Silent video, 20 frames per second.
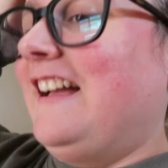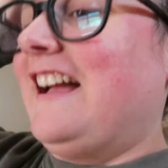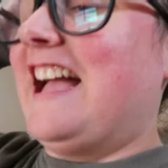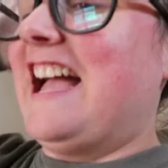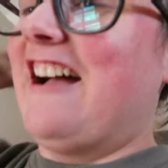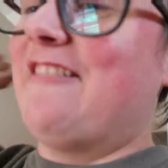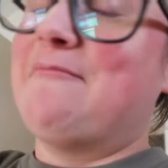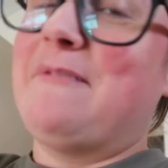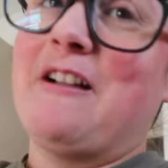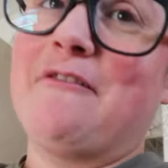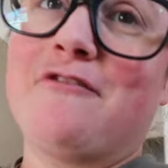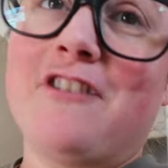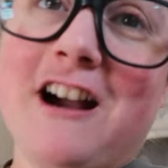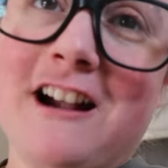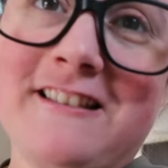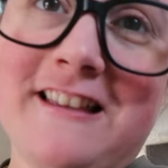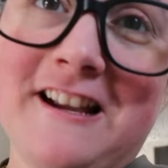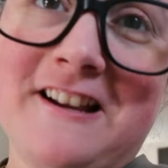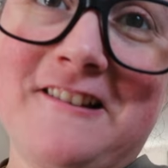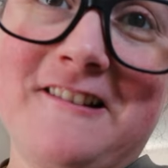I have my
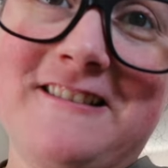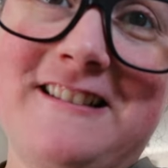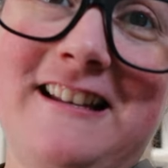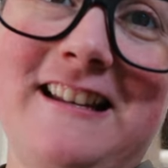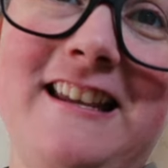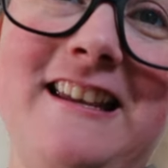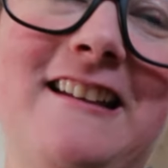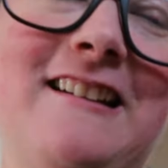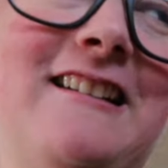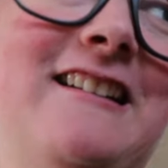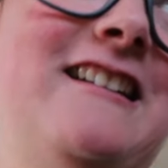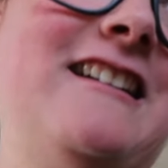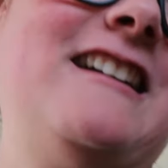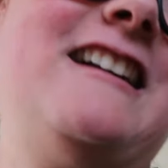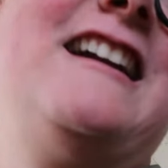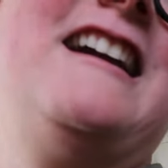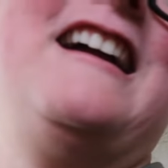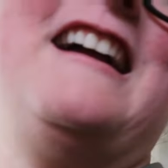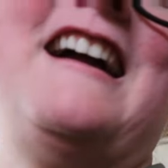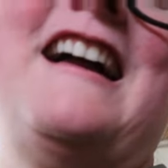rug that goes in
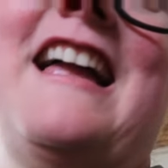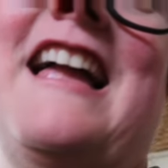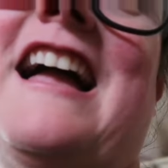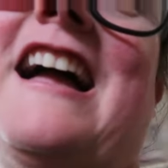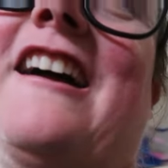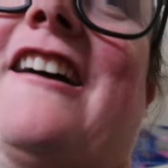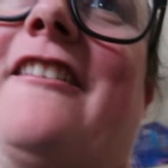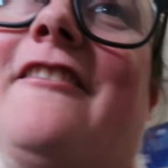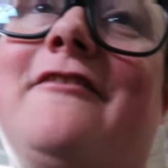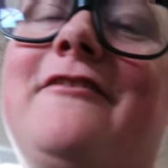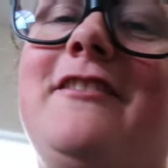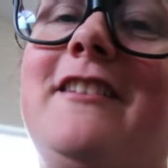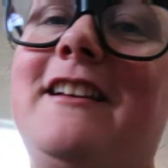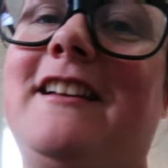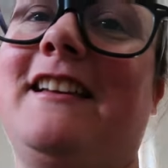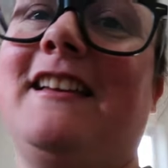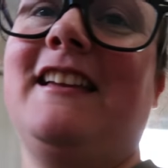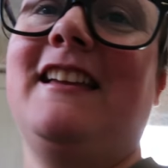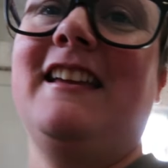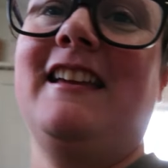here. I have
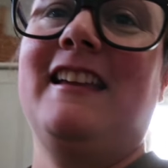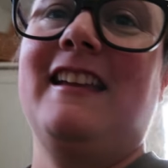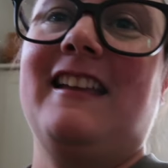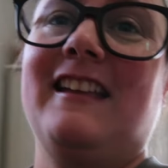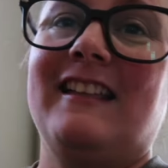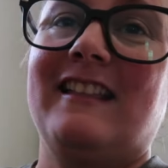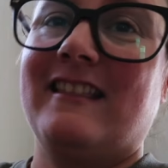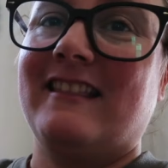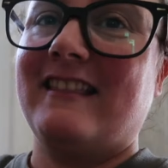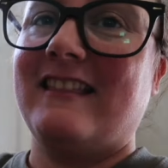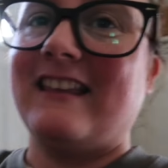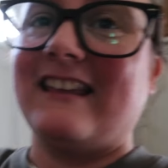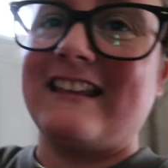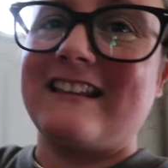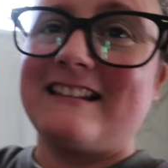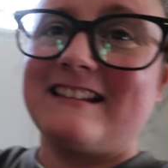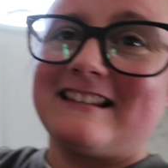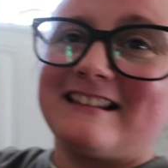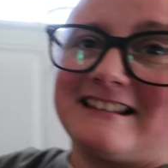this